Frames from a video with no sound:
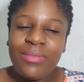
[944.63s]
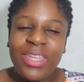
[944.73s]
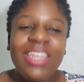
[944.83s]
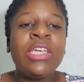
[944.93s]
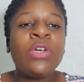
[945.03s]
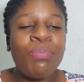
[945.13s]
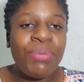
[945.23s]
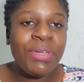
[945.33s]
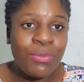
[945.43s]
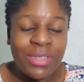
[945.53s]
and you're
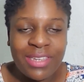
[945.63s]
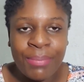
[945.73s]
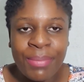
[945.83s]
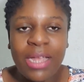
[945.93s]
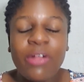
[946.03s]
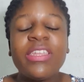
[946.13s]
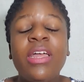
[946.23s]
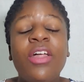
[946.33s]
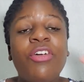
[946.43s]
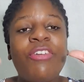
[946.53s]
competing with somebody else.
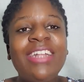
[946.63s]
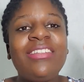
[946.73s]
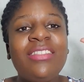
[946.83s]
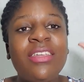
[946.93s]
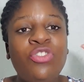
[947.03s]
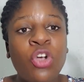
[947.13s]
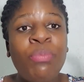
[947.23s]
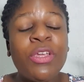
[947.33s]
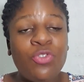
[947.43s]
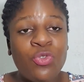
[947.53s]
Write the
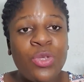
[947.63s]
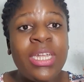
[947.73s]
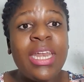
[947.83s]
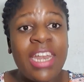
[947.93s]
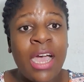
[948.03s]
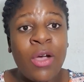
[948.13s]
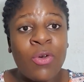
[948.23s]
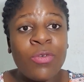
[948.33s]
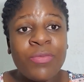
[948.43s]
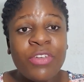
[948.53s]
job you're doing
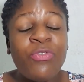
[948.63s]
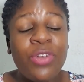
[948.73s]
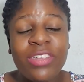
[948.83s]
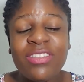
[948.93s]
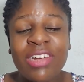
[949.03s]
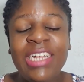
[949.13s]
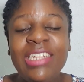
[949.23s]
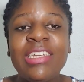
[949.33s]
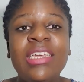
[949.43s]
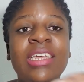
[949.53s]
now first,
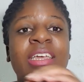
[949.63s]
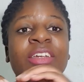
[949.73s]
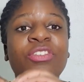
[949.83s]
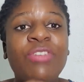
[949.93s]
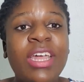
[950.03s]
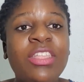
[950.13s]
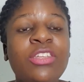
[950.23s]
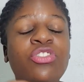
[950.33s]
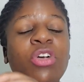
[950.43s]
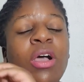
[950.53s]
right? You write the
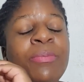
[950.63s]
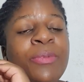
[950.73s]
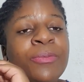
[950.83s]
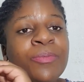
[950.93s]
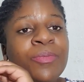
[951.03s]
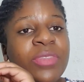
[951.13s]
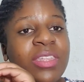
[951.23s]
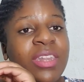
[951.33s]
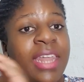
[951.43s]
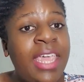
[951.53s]
job
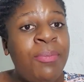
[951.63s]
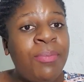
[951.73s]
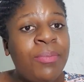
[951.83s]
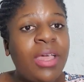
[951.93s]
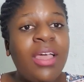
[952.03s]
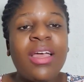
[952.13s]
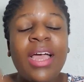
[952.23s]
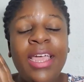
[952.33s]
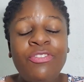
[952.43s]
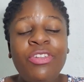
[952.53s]
name.
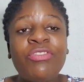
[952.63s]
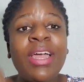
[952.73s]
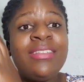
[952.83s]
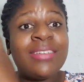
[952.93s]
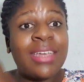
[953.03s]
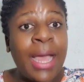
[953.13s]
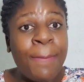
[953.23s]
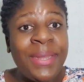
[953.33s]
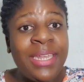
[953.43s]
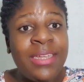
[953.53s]
I usually write
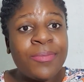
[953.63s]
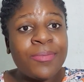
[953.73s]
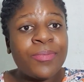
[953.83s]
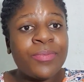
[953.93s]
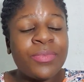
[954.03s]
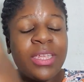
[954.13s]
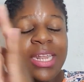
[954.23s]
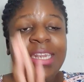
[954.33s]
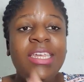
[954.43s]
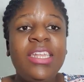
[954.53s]
company,
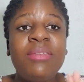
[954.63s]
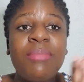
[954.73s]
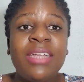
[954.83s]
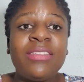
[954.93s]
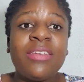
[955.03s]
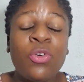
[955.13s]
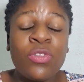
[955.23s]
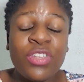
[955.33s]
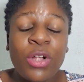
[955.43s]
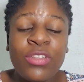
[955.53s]
Lynn Matha
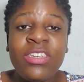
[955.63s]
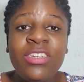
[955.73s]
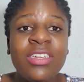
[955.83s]
Consulting,